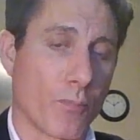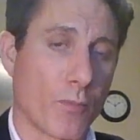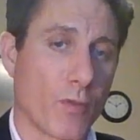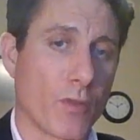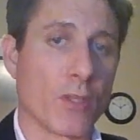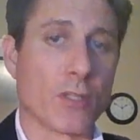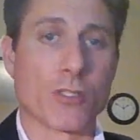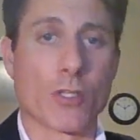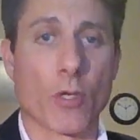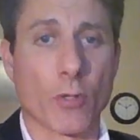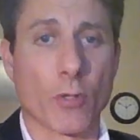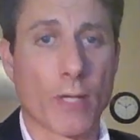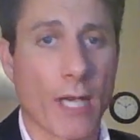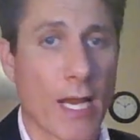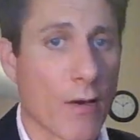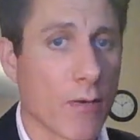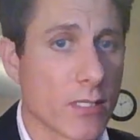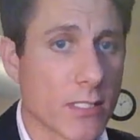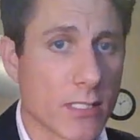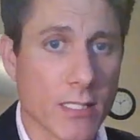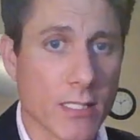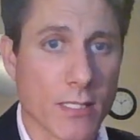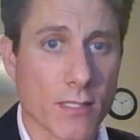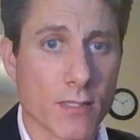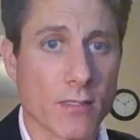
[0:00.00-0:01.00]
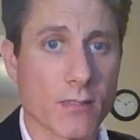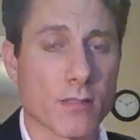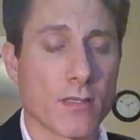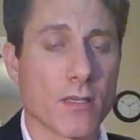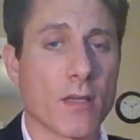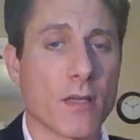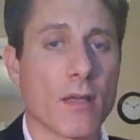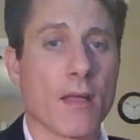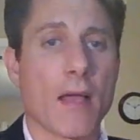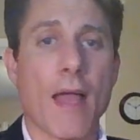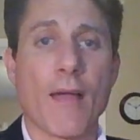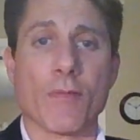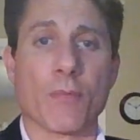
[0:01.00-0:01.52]
there's no guarantees,
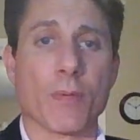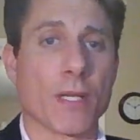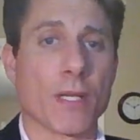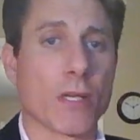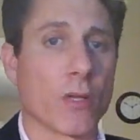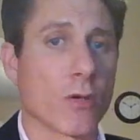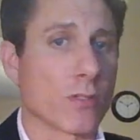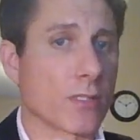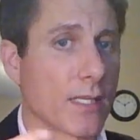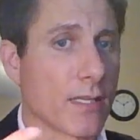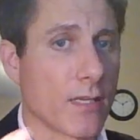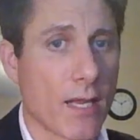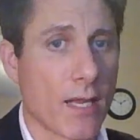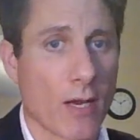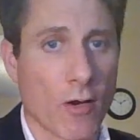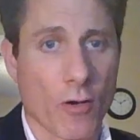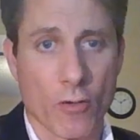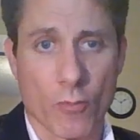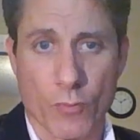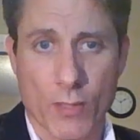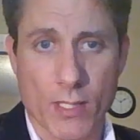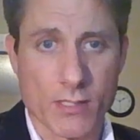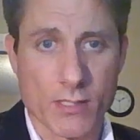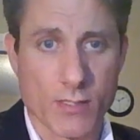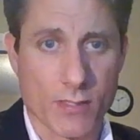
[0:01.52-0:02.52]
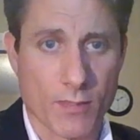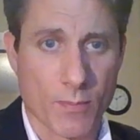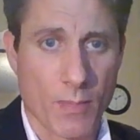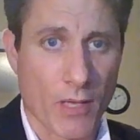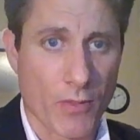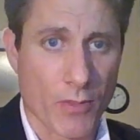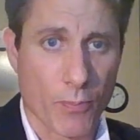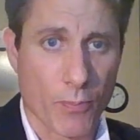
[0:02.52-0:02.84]
everybody knows the inherent risks about